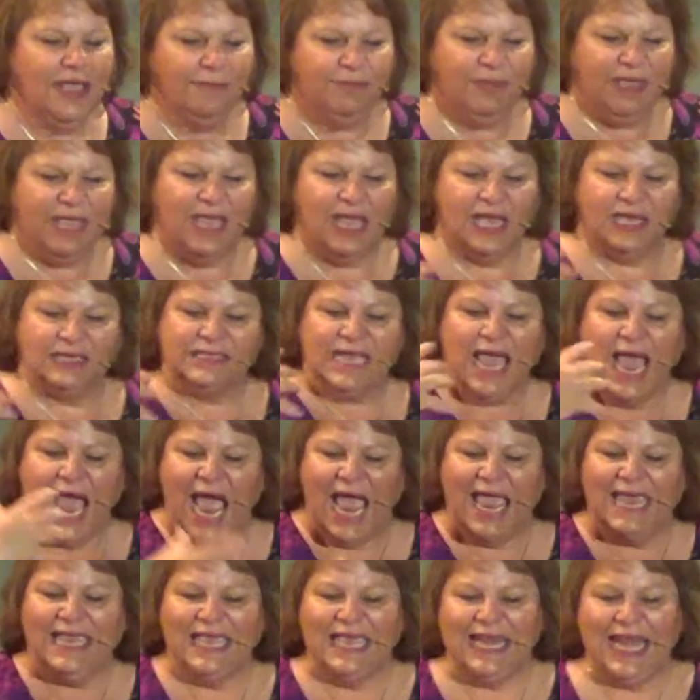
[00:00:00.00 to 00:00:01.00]
because
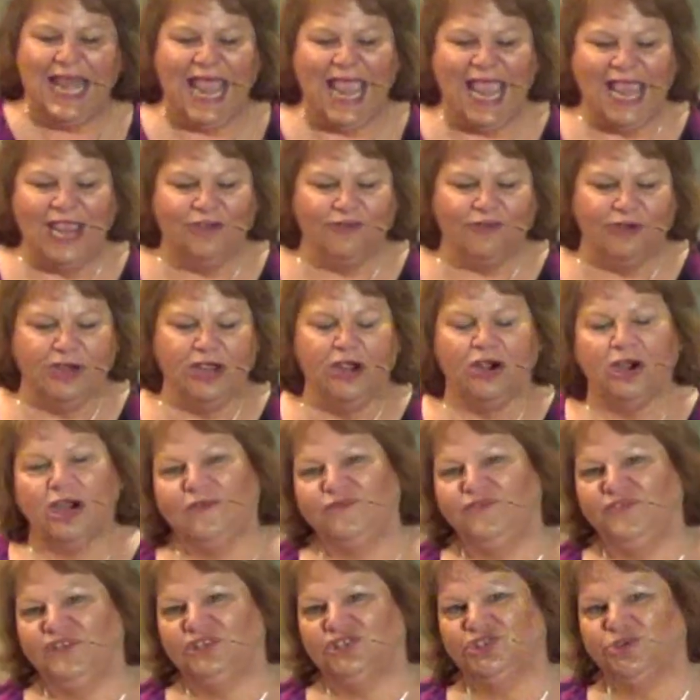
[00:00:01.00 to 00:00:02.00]
I get angry, or I
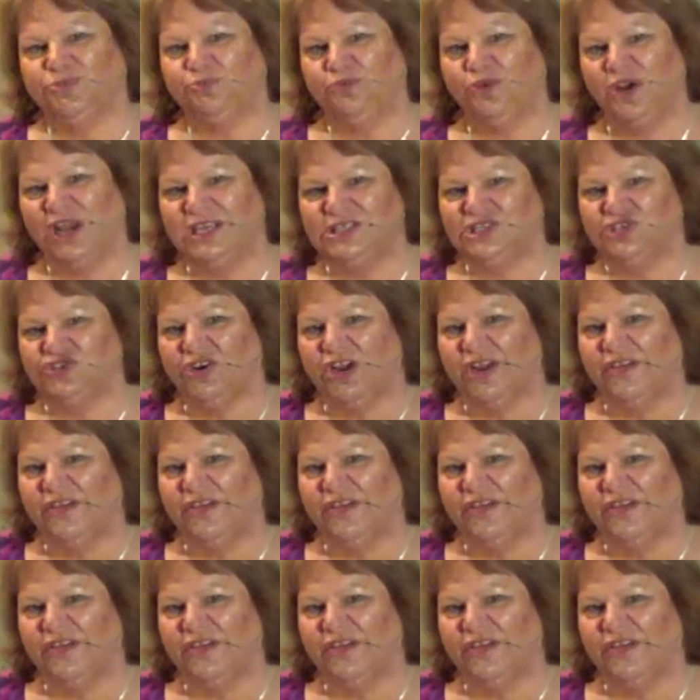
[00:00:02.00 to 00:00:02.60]
feel depressed,